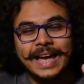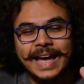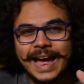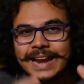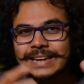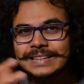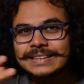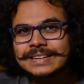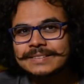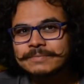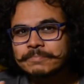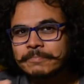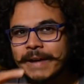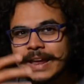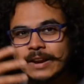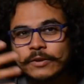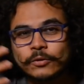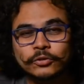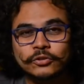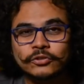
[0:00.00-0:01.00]
and the
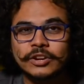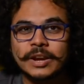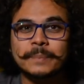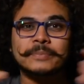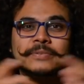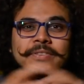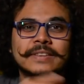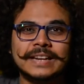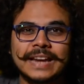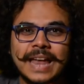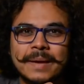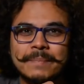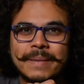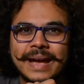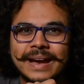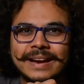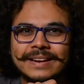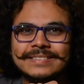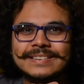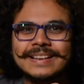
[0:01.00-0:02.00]
man who shapes the
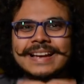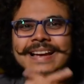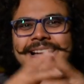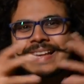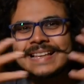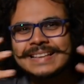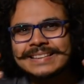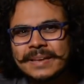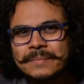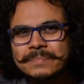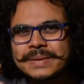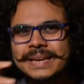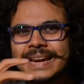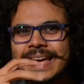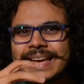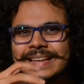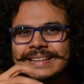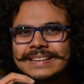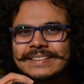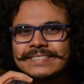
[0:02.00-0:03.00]
climax. Something
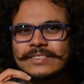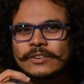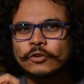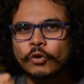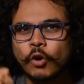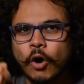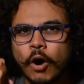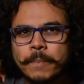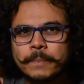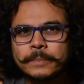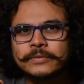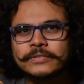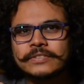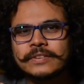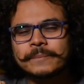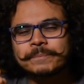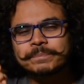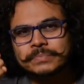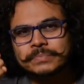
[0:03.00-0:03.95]
like this robs